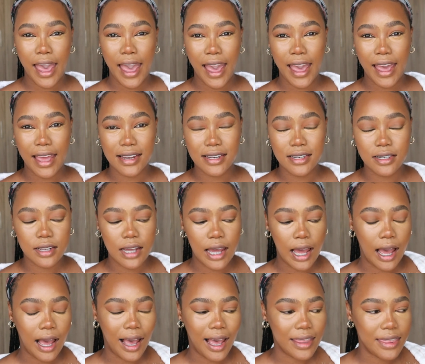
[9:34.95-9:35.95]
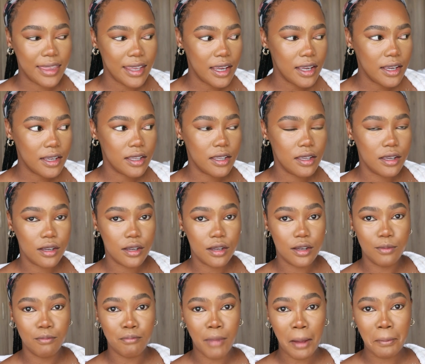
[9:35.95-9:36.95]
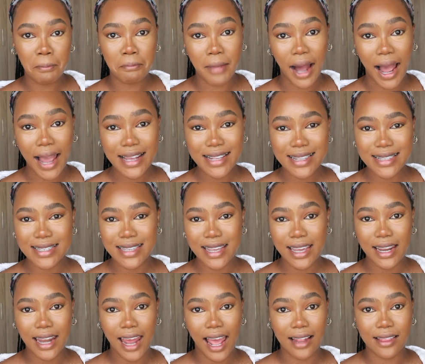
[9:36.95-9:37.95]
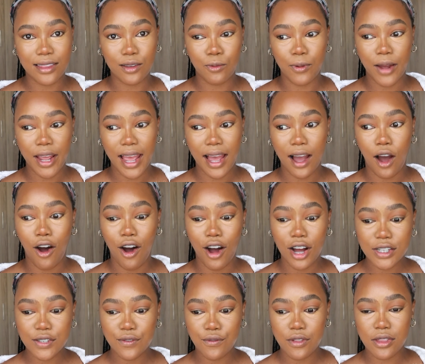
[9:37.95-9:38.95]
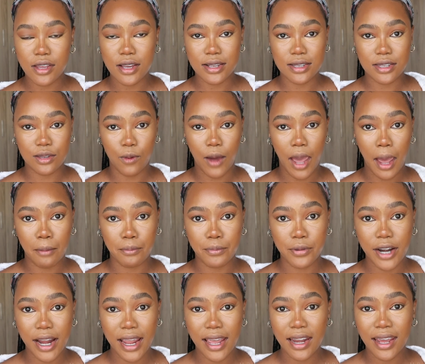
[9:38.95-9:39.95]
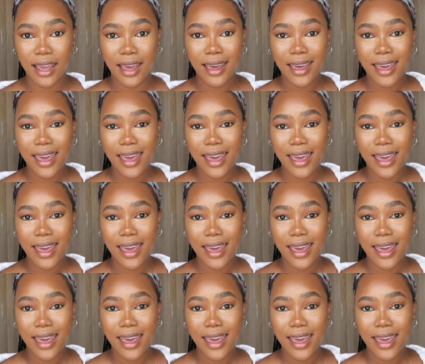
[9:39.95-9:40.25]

And I think my mindset and the way I asked for things, the way I prayed,